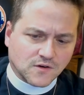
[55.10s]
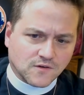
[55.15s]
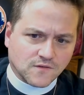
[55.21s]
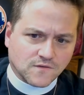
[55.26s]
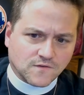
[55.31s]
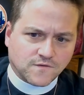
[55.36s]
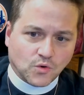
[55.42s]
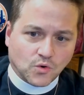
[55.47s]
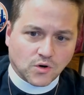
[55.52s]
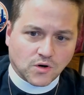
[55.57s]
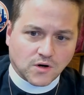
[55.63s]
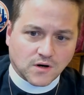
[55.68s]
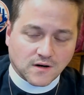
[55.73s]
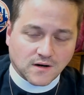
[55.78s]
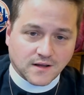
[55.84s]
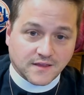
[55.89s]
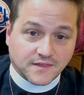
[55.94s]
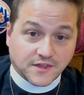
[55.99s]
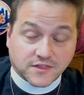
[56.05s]
for
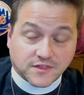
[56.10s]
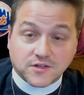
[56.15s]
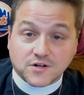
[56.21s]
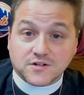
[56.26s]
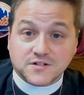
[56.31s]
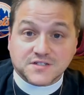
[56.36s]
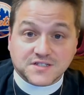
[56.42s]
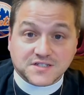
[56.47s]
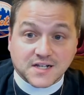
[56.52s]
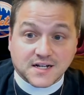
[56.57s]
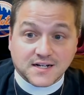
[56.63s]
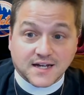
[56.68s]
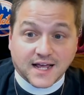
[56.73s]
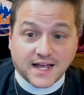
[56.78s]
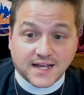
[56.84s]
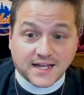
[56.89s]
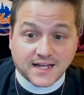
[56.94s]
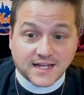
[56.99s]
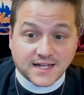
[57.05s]
the third
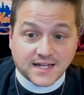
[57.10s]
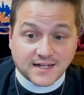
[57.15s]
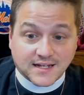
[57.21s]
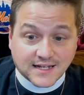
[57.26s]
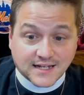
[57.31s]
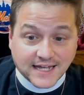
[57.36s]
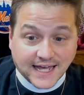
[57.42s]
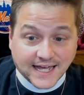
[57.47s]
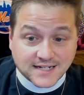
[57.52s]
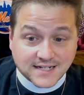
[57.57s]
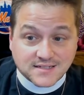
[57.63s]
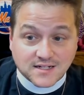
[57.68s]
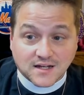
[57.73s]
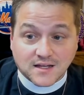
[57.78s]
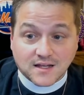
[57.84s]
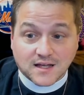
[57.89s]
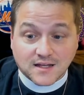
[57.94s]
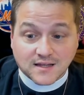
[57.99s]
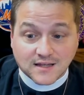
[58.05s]
Sunday in Lent,
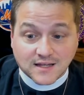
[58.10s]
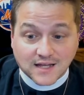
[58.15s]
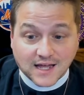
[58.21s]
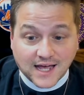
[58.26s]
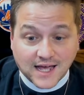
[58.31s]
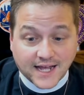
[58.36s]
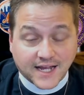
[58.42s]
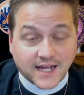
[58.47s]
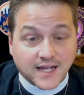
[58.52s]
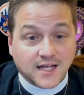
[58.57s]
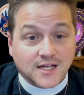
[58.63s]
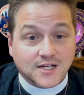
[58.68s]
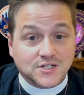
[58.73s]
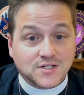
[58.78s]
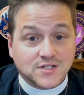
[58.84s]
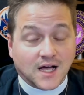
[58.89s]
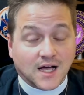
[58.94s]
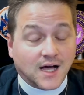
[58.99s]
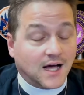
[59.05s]
lie,
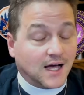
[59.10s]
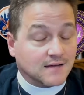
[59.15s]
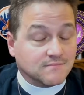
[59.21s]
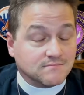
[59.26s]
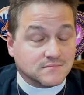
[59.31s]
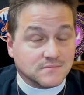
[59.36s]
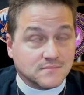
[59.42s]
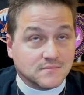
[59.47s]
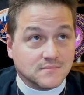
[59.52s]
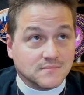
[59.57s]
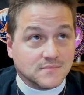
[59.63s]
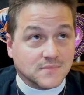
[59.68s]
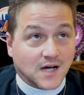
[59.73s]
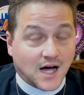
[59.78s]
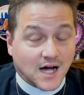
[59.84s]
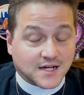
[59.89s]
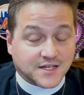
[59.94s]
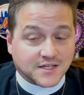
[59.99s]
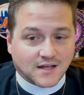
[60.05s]
uh,
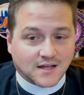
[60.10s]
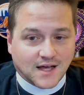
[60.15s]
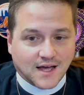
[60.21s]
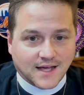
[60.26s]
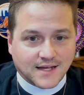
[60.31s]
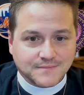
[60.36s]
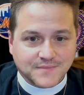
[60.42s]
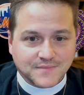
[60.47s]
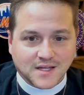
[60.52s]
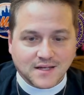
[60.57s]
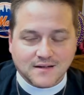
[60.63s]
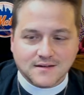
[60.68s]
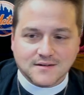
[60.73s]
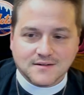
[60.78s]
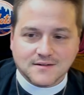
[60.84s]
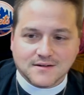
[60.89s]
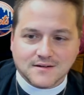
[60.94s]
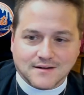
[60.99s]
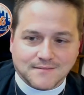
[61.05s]
oculi,
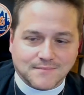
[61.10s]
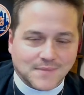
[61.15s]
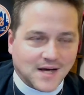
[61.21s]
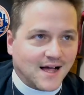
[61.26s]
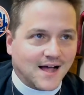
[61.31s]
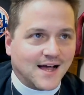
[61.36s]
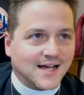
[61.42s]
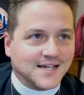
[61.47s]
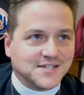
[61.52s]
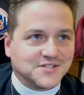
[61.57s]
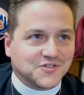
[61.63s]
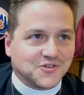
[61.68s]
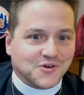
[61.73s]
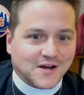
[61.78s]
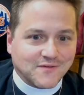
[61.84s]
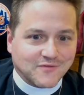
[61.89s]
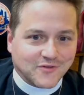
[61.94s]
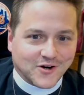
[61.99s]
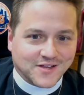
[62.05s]
my eyes are
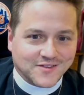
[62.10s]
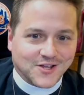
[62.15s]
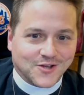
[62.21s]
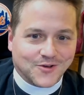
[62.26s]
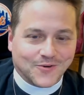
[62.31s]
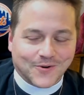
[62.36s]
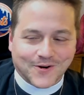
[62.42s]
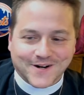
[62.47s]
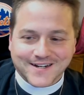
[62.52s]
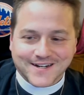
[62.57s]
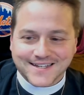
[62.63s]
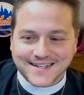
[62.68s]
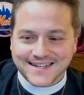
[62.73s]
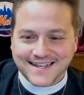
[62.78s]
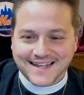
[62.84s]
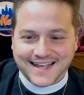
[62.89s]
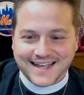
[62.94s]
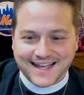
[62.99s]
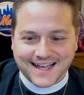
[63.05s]
ever on the Lord
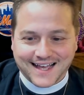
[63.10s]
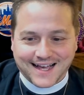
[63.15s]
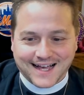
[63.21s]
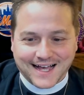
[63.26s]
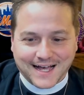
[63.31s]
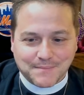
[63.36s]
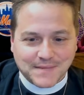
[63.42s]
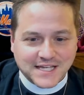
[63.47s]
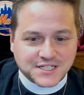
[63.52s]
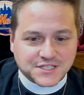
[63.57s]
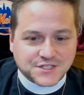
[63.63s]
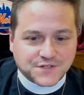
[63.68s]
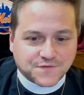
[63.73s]
um, is